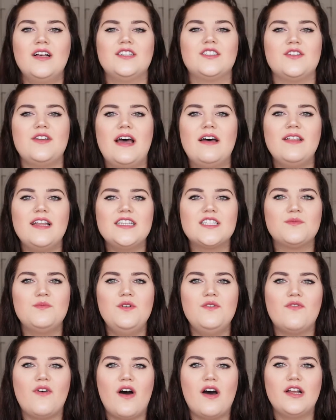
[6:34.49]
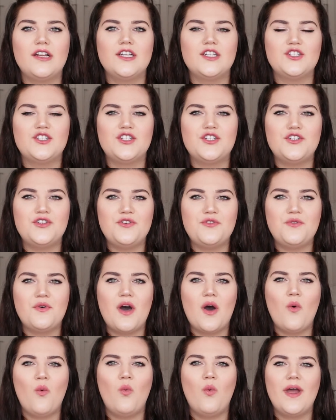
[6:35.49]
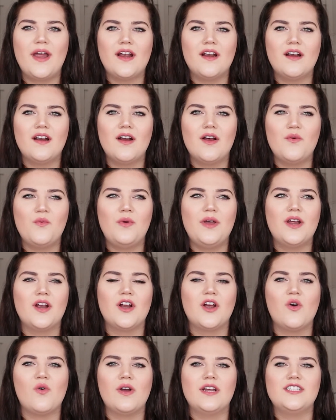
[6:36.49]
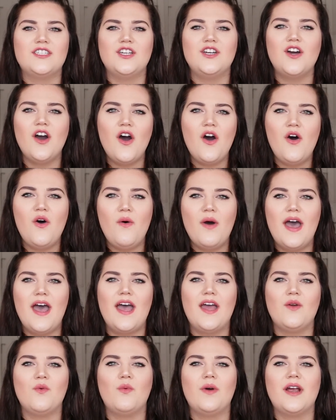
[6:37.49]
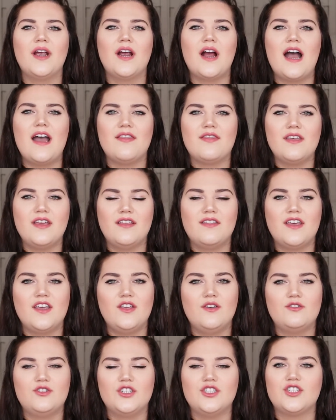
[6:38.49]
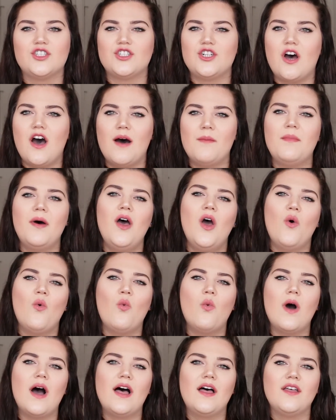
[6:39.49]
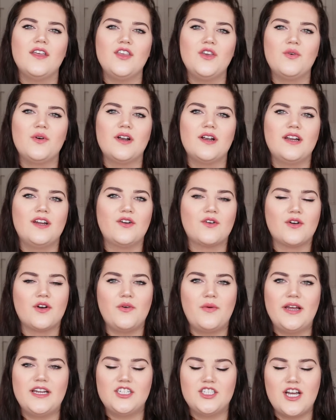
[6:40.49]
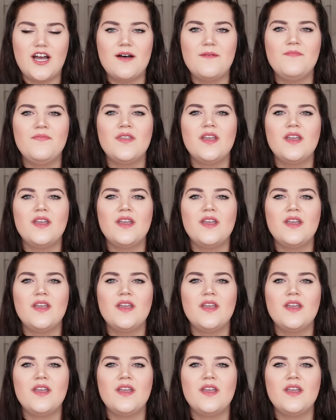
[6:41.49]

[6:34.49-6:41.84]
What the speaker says: So now let's move on to where we are going to go and where I think that you should stop while you are in Croatia.